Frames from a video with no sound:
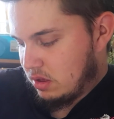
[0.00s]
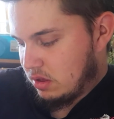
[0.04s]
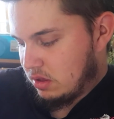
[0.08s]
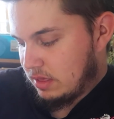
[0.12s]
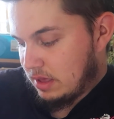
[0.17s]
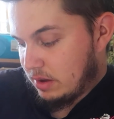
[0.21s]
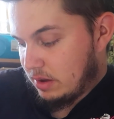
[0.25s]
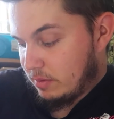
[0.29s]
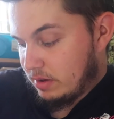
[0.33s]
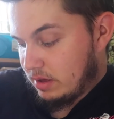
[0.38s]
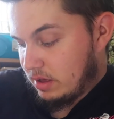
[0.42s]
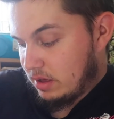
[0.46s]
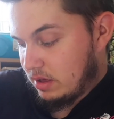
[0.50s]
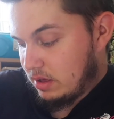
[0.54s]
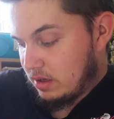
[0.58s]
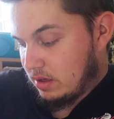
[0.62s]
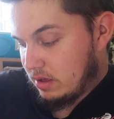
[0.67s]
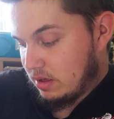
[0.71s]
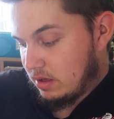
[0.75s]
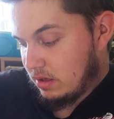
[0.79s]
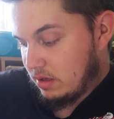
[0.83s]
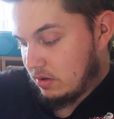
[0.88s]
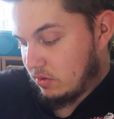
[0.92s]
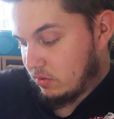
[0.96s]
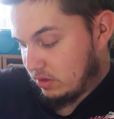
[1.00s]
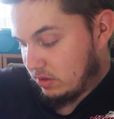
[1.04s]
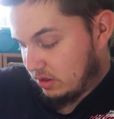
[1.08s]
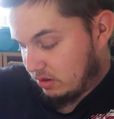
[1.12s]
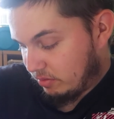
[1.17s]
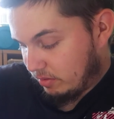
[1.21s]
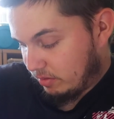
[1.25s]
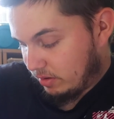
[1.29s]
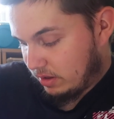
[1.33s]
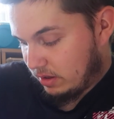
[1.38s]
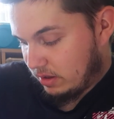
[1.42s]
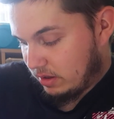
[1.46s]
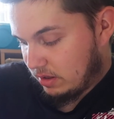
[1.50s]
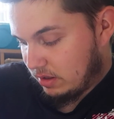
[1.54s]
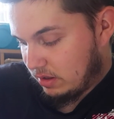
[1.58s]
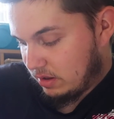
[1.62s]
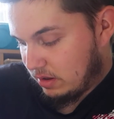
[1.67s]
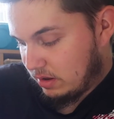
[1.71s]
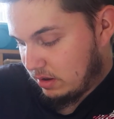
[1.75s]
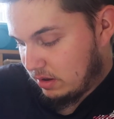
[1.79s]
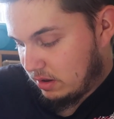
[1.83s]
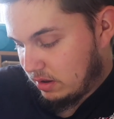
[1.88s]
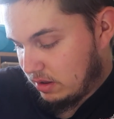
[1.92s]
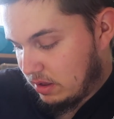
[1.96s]
That way? Or this way?
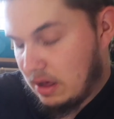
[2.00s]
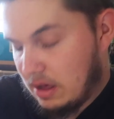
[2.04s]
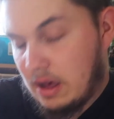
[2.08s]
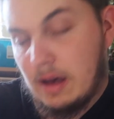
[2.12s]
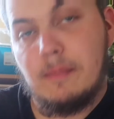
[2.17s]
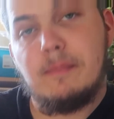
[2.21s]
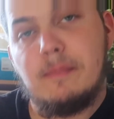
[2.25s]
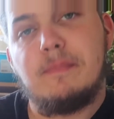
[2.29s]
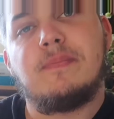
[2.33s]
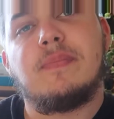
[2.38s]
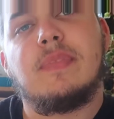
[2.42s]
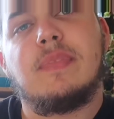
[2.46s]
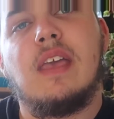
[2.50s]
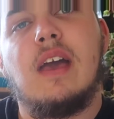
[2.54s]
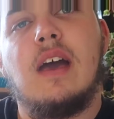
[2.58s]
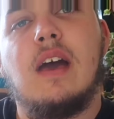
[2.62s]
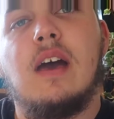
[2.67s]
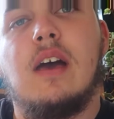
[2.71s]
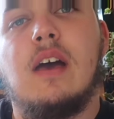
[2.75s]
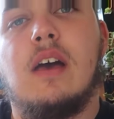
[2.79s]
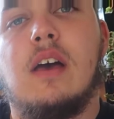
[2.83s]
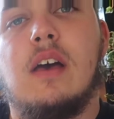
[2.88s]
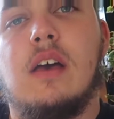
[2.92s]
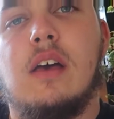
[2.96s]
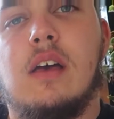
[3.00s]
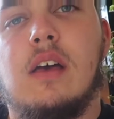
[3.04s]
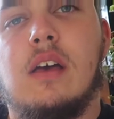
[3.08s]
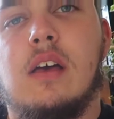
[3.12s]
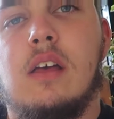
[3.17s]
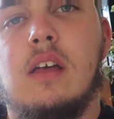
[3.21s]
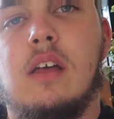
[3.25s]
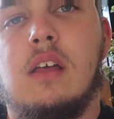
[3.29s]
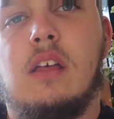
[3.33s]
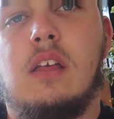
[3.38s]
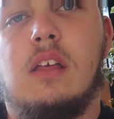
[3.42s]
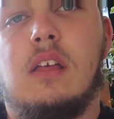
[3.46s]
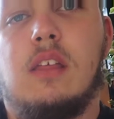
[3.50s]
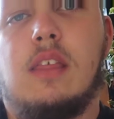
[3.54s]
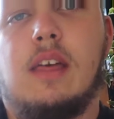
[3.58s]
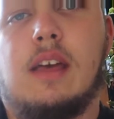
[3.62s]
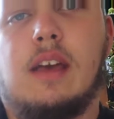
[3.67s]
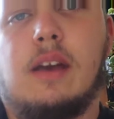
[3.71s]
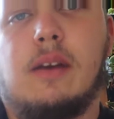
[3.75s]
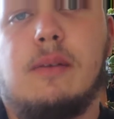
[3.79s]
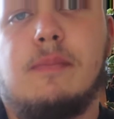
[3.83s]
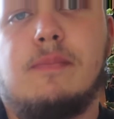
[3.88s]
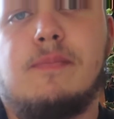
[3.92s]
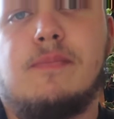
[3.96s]
There you
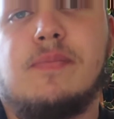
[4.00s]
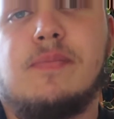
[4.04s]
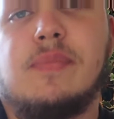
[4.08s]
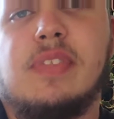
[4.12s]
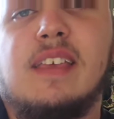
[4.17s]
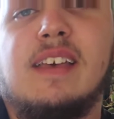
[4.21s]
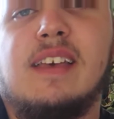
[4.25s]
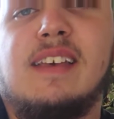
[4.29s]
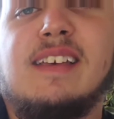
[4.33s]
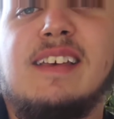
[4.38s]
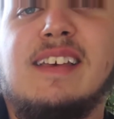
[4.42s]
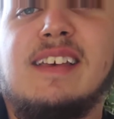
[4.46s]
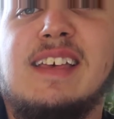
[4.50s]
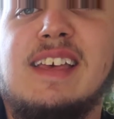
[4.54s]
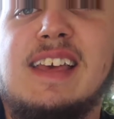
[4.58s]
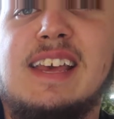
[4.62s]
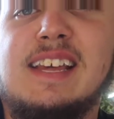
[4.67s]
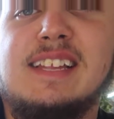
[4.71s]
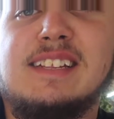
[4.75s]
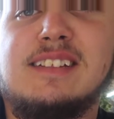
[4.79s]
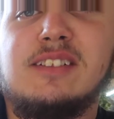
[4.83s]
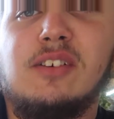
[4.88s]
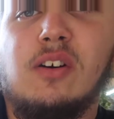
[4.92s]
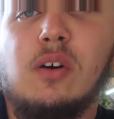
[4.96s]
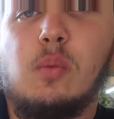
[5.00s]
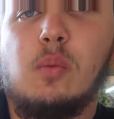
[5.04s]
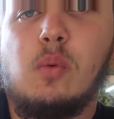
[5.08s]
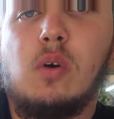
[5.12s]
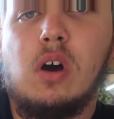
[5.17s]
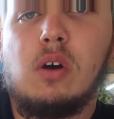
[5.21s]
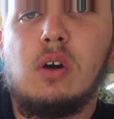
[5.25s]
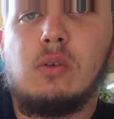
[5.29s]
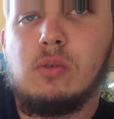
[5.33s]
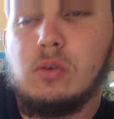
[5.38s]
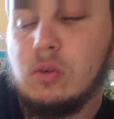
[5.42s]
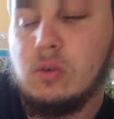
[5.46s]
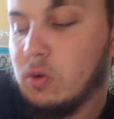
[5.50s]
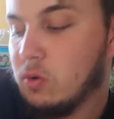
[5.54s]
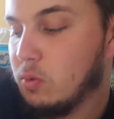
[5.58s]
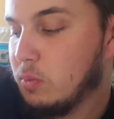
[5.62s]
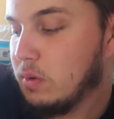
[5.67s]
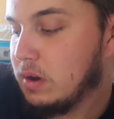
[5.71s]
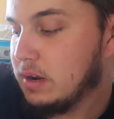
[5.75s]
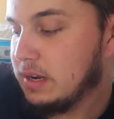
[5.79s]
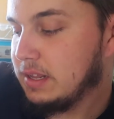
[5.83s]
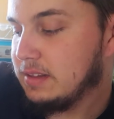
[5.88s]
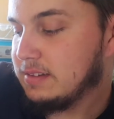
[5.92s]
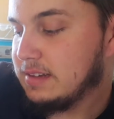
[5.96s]
go. He's not a wild caught
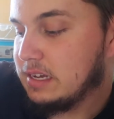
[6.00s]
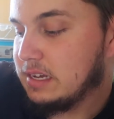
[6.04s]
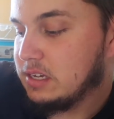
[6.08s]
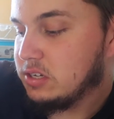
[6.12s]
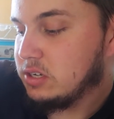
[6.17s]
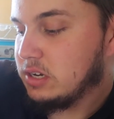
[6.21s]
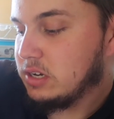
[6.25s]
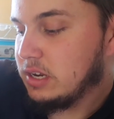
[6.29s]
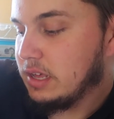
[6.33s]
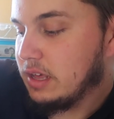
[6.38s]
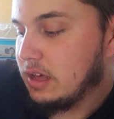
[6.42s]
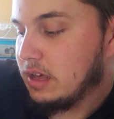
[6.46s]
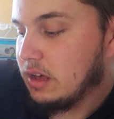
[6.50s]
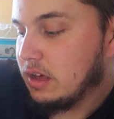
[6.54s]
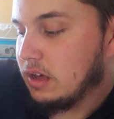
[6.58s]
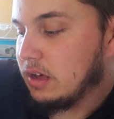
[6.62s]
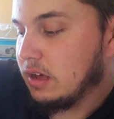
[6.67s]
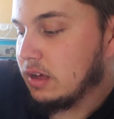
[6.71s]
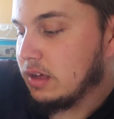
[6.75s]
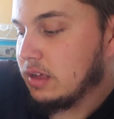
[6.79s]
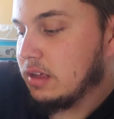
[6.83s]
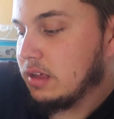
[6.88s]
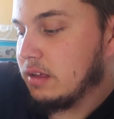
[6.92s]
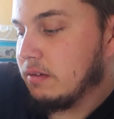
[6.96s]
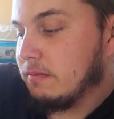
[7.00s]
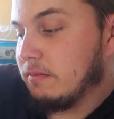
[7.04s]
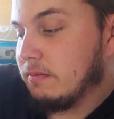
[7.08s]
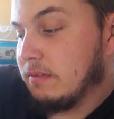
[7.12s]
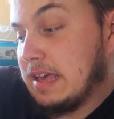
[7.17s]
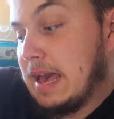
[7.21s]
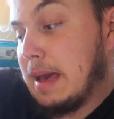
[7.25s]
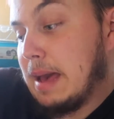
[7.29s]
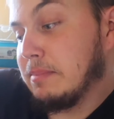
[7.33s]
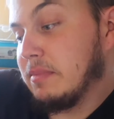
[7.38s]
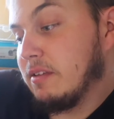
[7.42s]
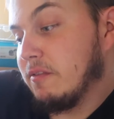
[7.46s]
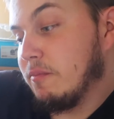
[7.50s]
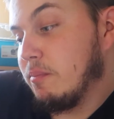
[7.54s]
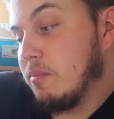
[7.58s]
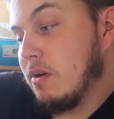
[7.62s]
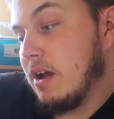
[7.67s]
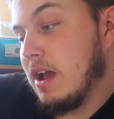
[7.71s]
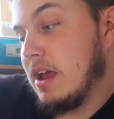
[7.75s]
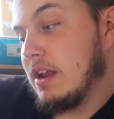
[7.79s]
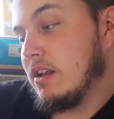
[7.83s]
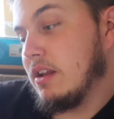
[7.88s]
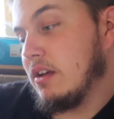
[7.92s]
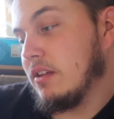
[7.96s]
one, he's actually a captive
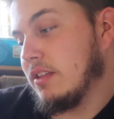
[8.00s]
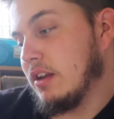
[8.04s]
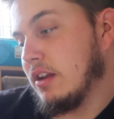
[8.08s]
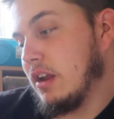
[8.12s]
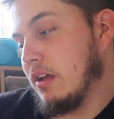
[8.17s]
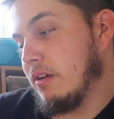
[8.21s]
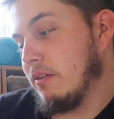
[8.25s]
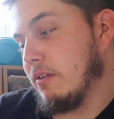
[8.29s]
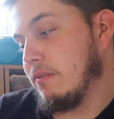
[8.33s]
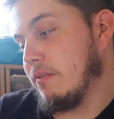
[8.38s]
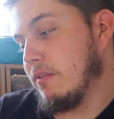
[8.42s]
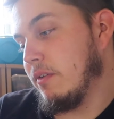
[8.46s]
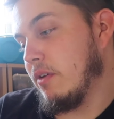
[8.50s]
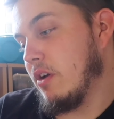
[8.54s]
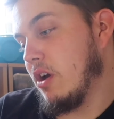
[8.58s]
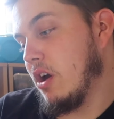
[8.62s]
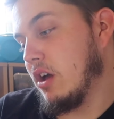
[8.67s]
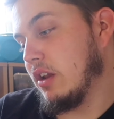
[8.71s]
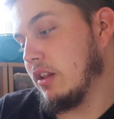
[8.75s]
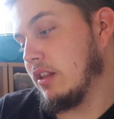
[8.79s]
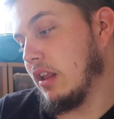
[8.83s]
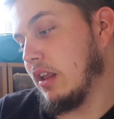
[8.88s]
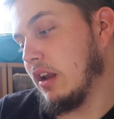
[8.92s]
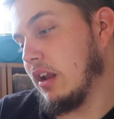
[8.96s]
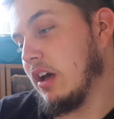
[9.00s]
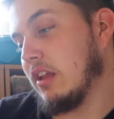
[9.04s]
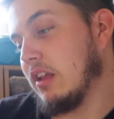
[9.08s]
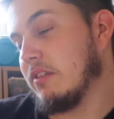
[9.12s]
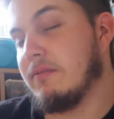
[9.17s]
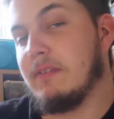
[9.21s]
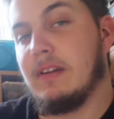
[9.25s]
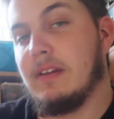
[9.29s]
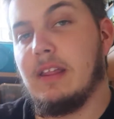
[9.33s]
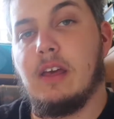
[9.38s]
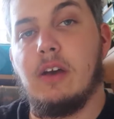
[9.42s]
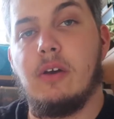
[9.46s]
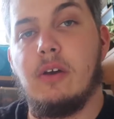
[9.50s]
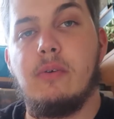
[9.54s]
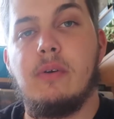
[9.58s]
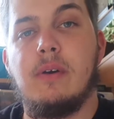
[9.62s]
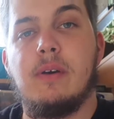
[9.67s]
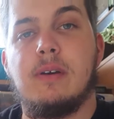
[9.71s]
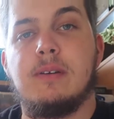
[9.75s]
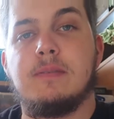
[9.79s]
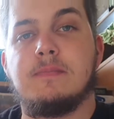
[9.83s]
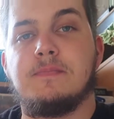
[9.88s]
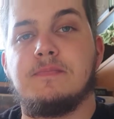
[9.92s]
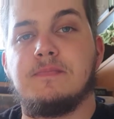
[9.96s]
bred. I don't know if you heard in the last video,
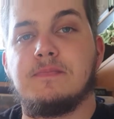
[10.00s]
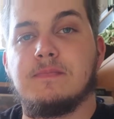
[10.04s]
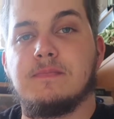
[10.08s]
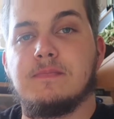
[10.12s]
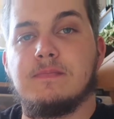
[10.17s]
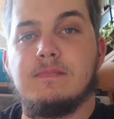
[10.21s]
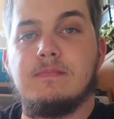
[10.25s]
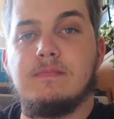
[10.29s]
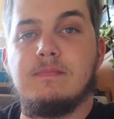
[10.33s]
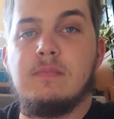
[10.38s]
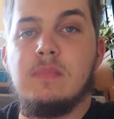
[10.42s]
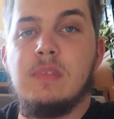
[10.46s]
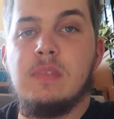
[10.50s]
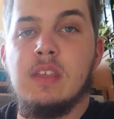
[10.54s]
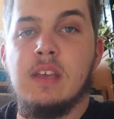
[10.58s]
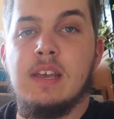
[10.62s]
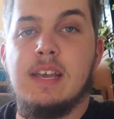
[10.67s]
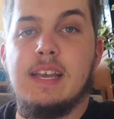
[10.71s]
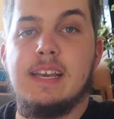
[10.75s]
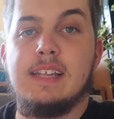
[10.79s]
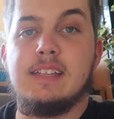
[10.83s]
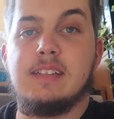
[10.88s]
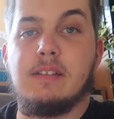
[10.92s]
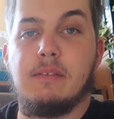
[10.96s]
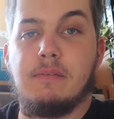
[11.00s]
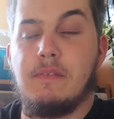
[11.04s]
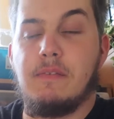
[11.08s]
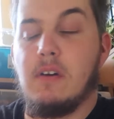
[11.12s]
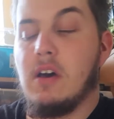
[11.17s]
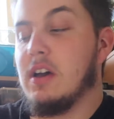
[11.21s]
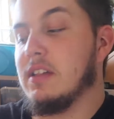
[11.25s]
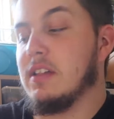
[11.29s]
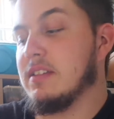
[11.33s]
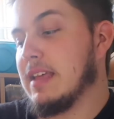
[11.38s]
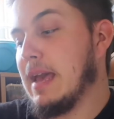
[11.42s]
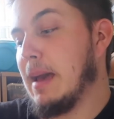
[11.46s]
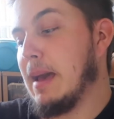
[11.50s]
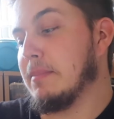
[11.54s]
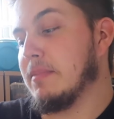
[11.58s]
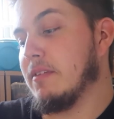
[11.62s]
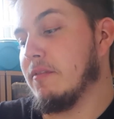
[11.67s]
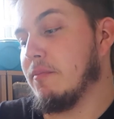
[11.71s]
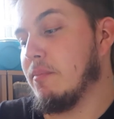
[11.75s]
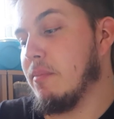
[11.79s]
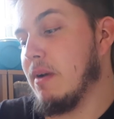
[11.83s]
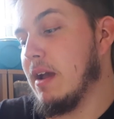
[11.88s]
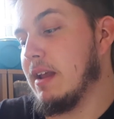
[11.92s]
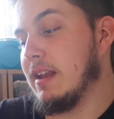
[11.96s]
he's the first
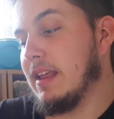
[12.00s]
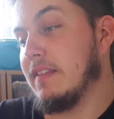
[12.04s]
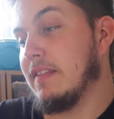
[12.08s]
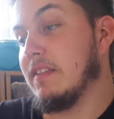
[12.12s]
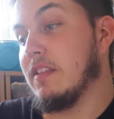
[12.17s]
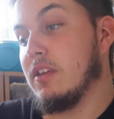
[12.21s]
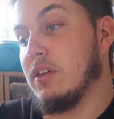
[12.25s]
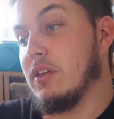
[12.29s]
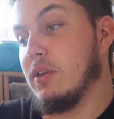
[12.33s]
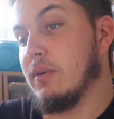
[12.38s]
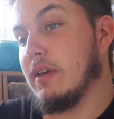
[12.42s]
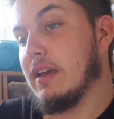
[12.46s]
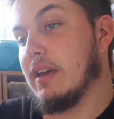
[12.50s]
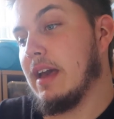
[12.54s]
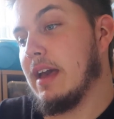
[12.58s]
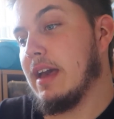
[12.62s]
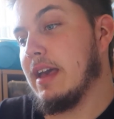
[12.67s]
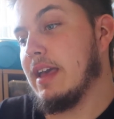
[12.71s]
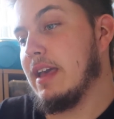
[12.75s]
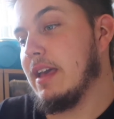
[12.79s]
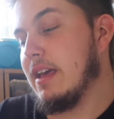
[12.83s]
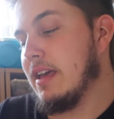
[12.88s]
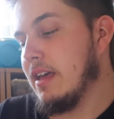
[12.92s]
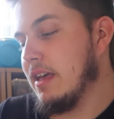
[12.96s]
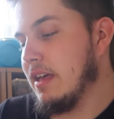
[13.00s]
captive bred in the UK.